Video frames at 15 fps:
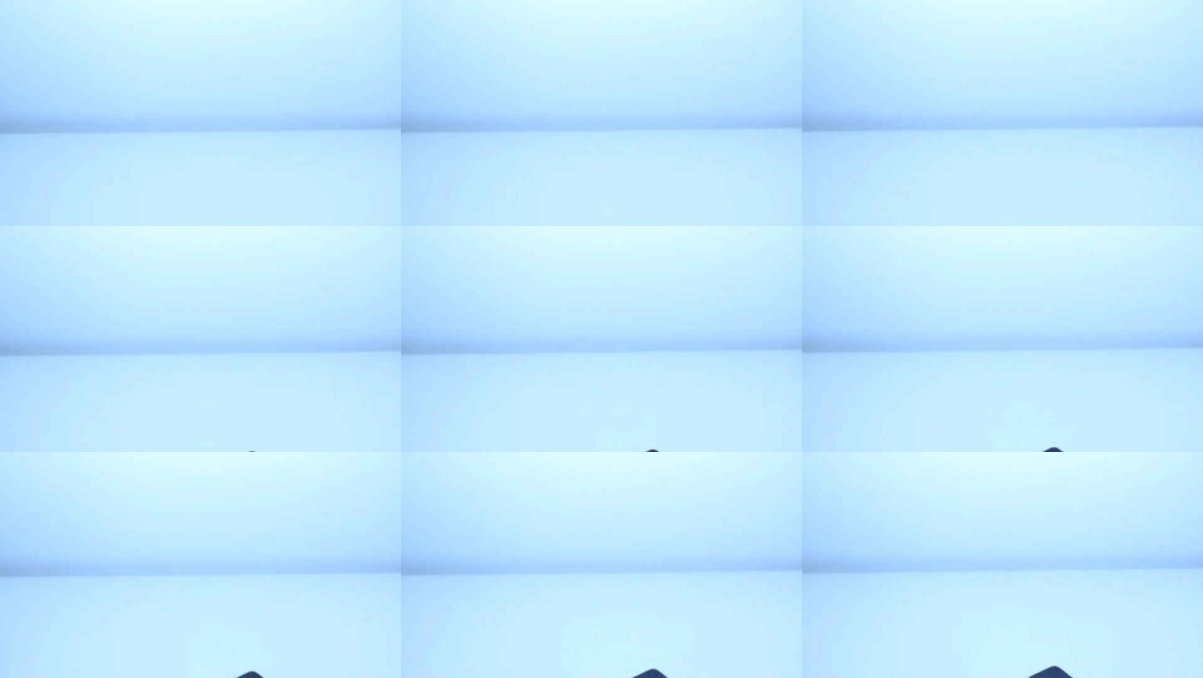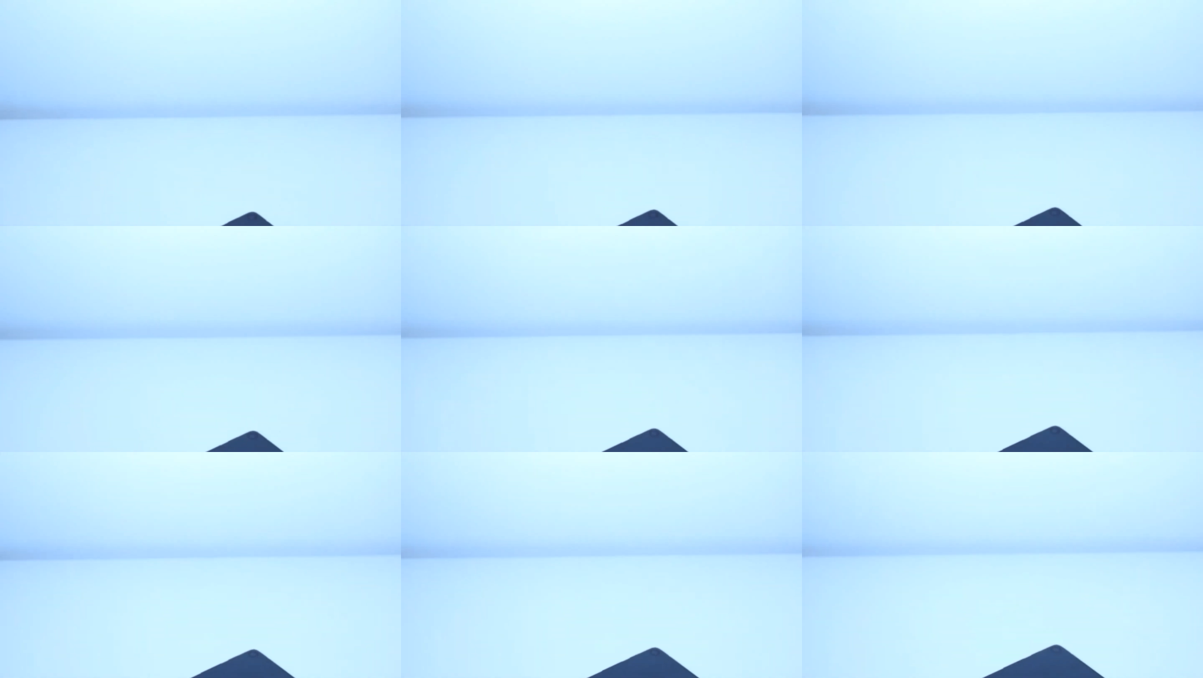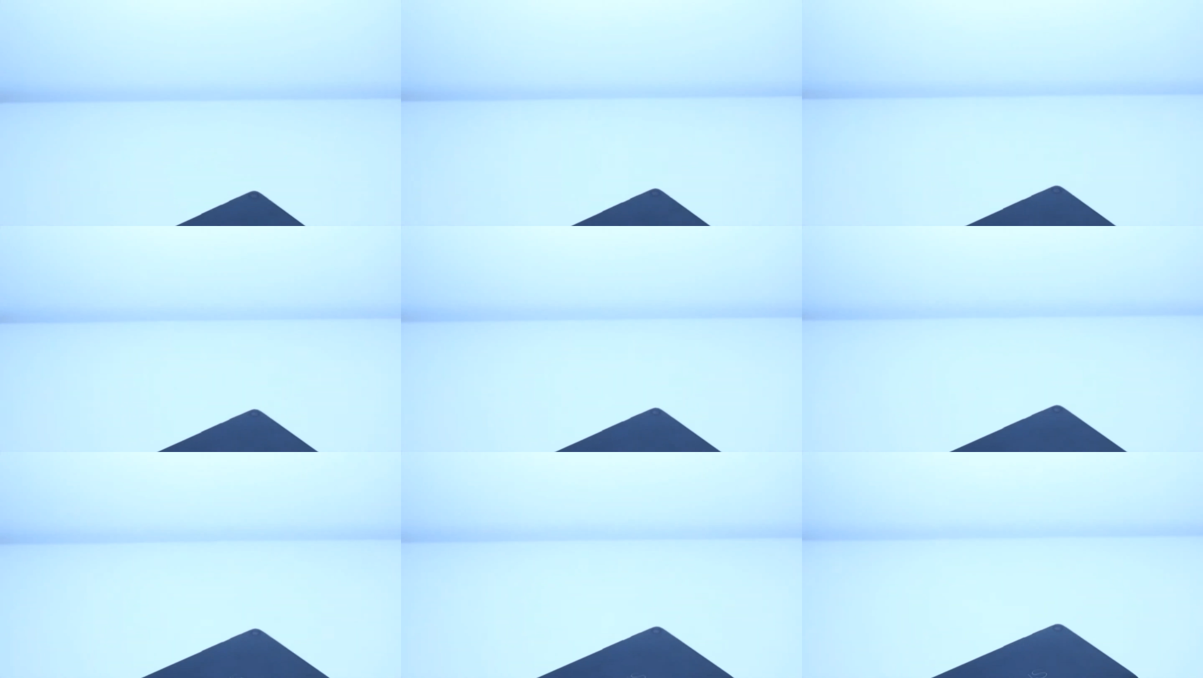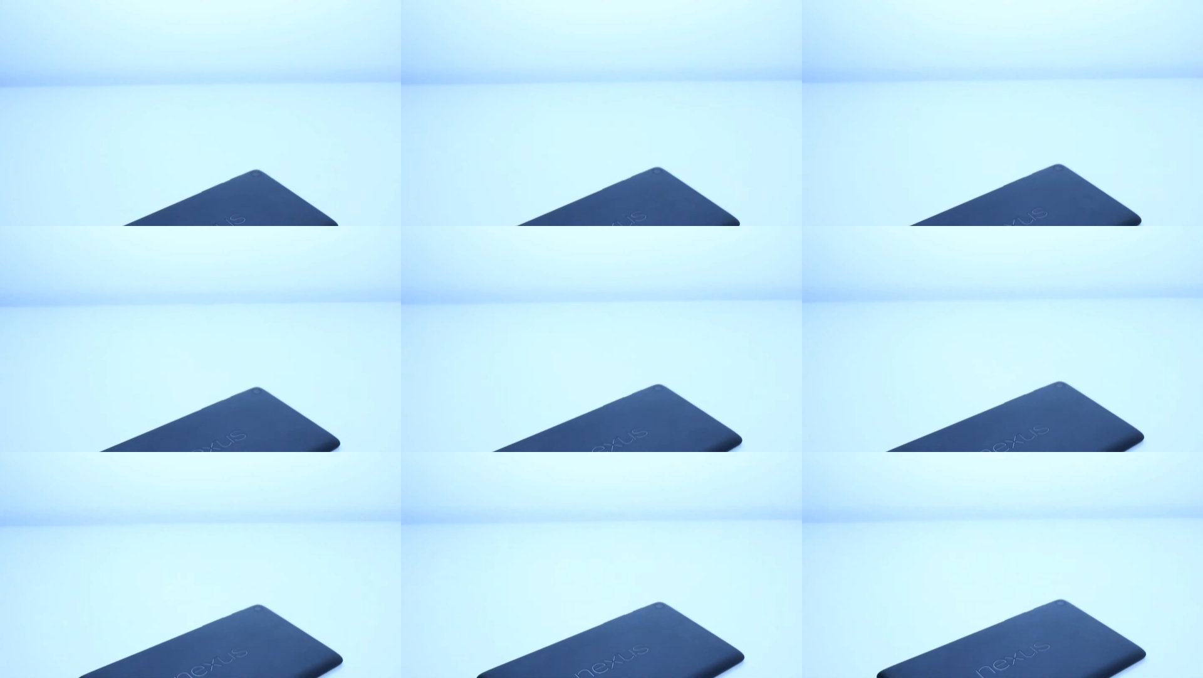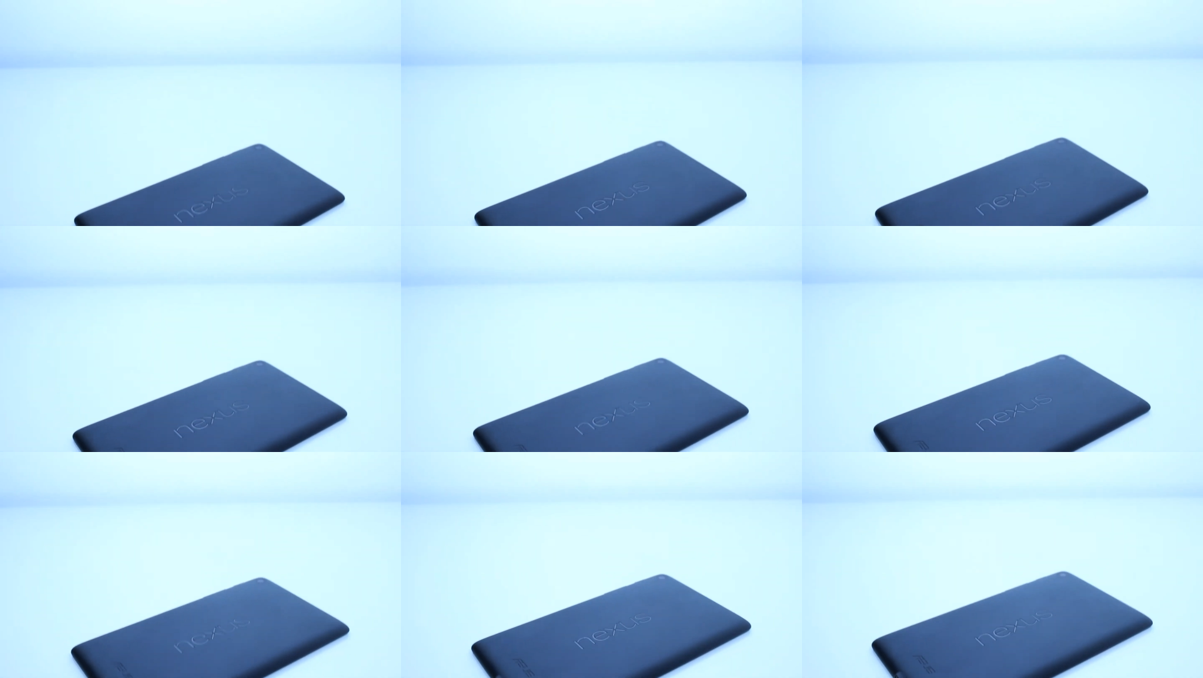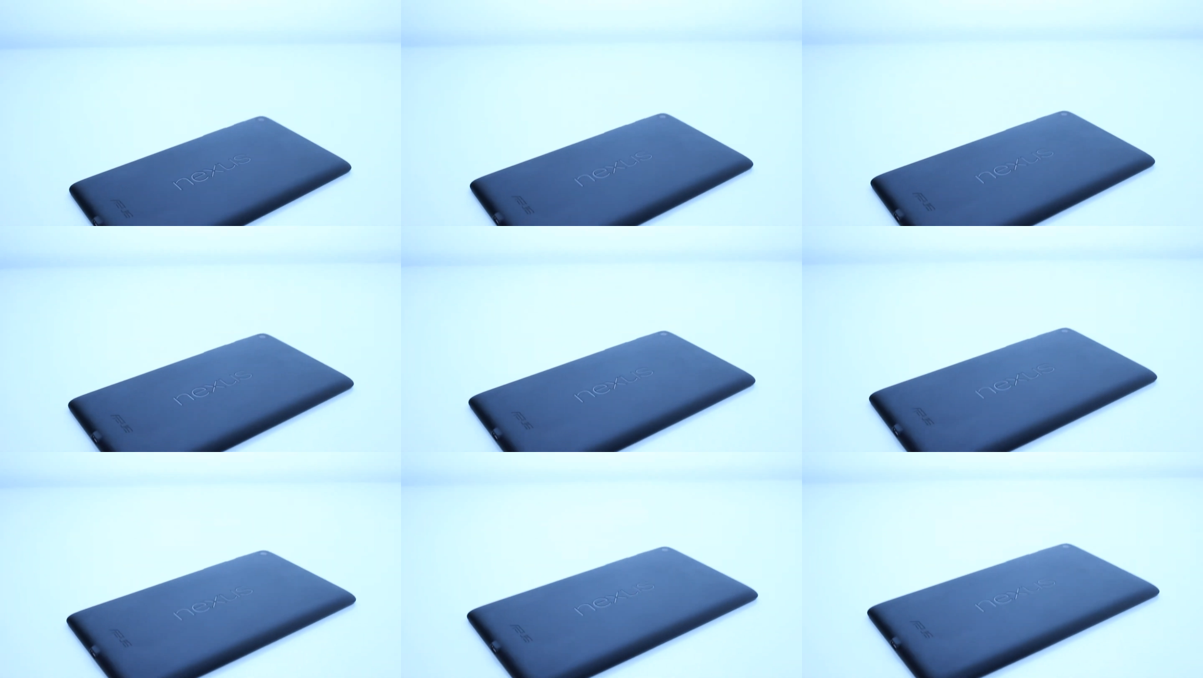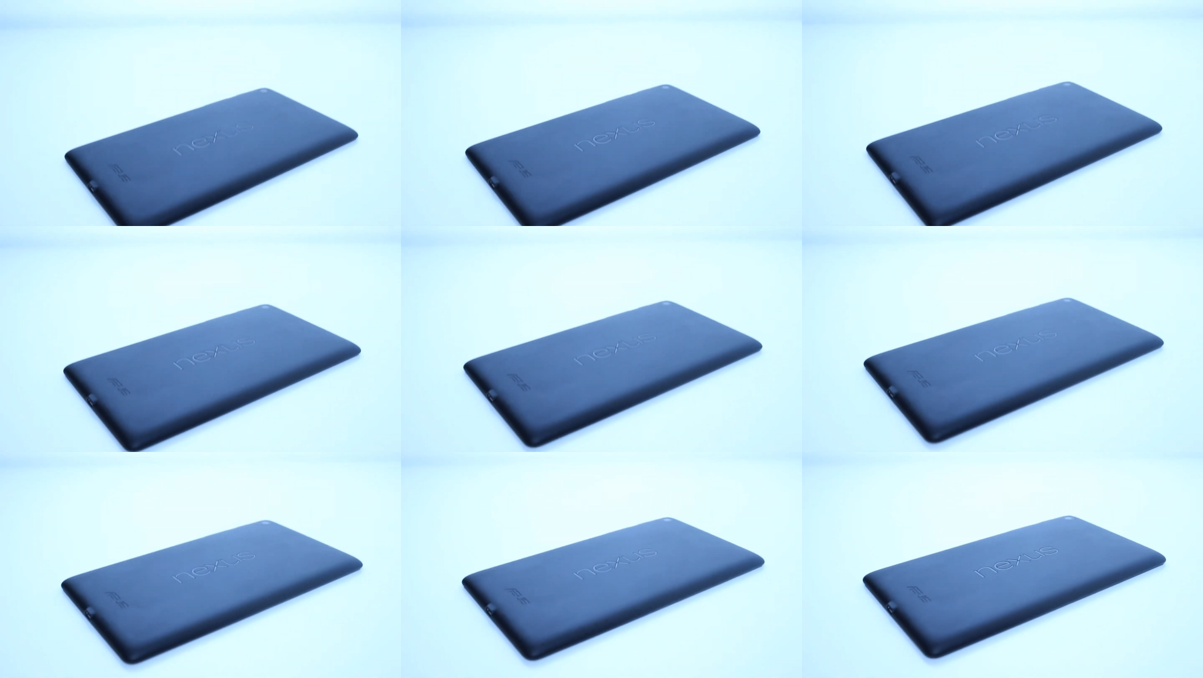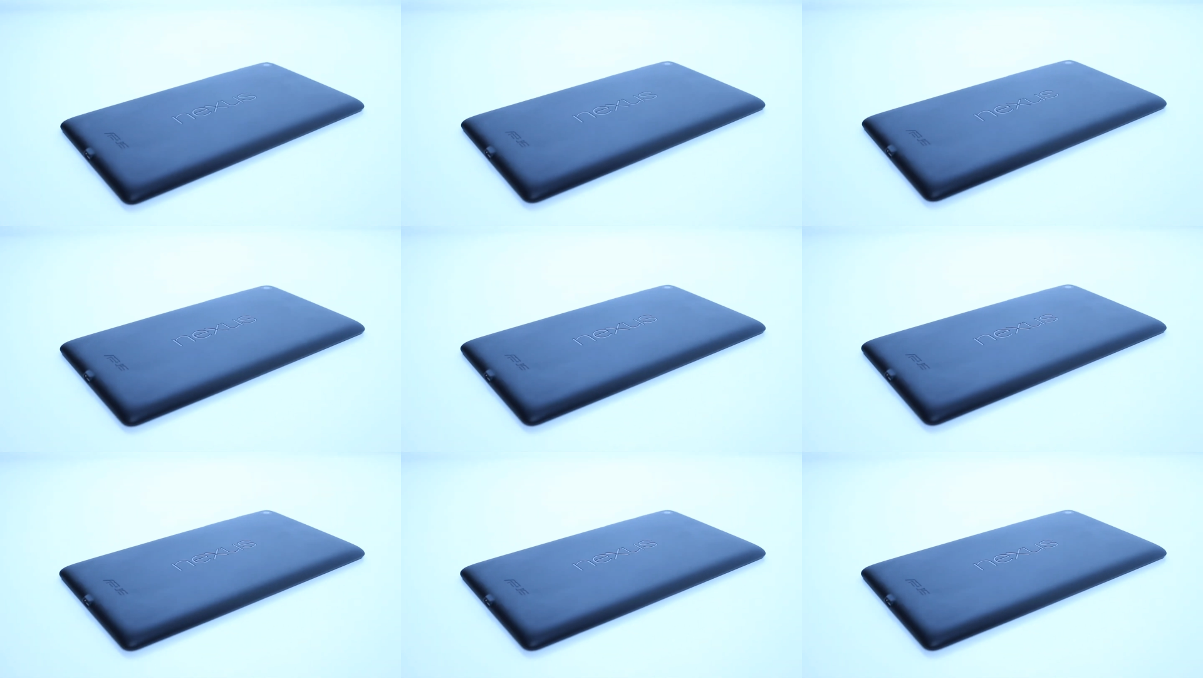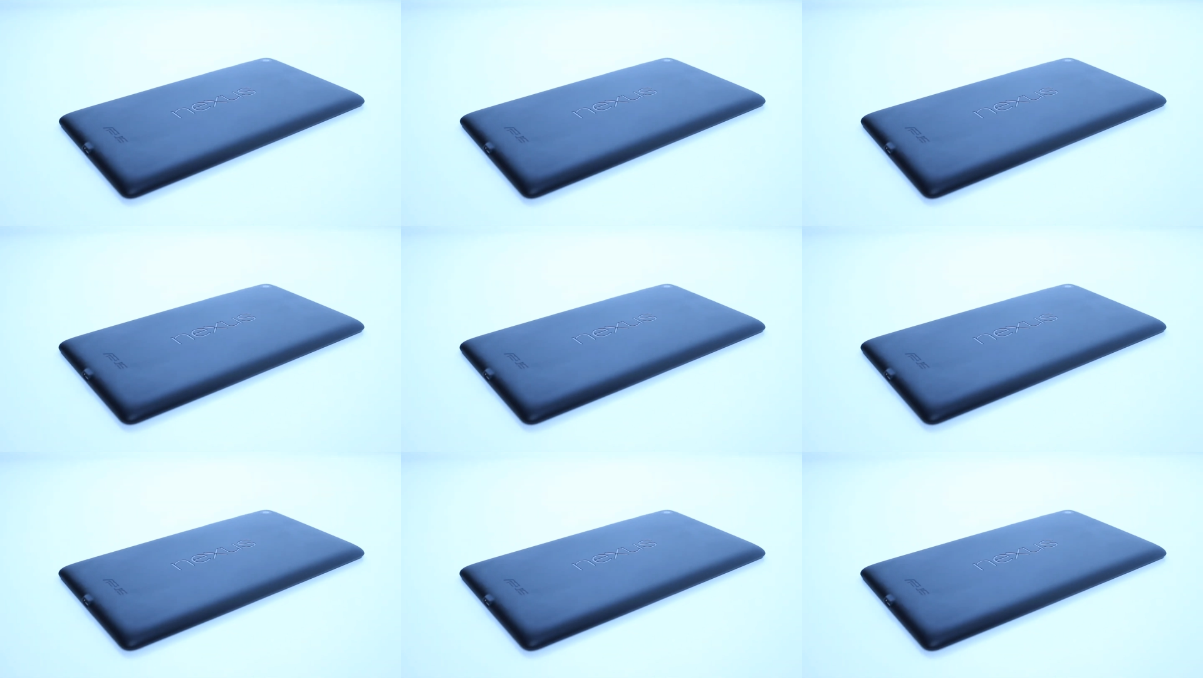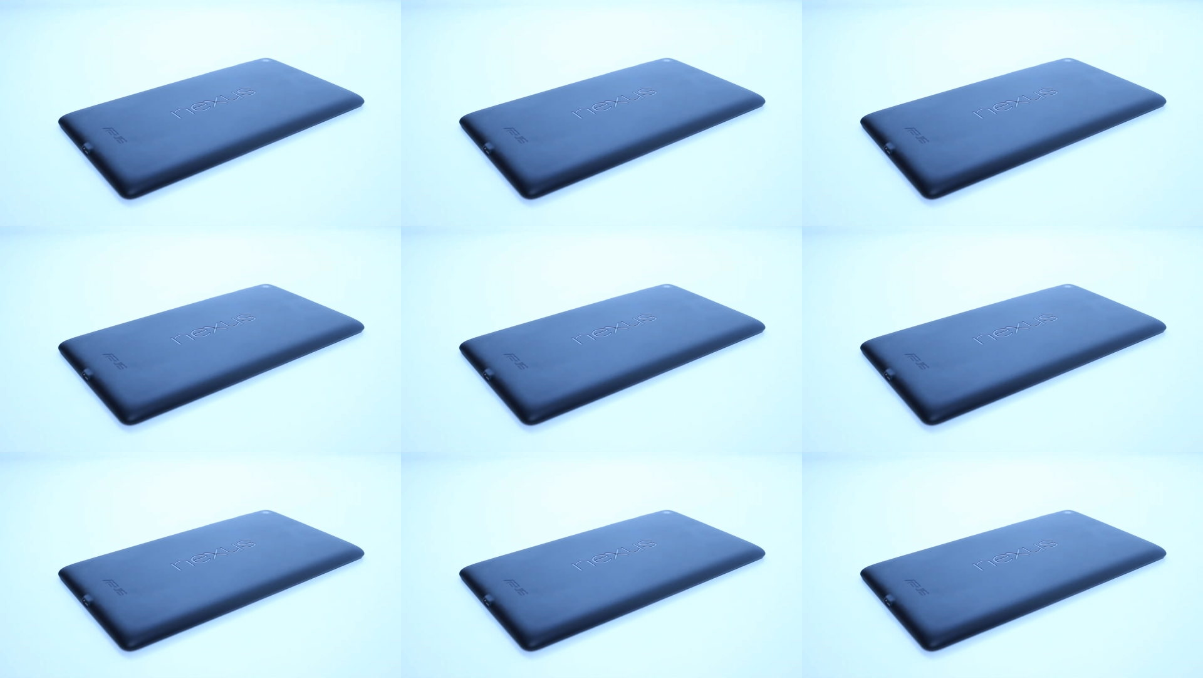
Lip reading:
(no speaker visible)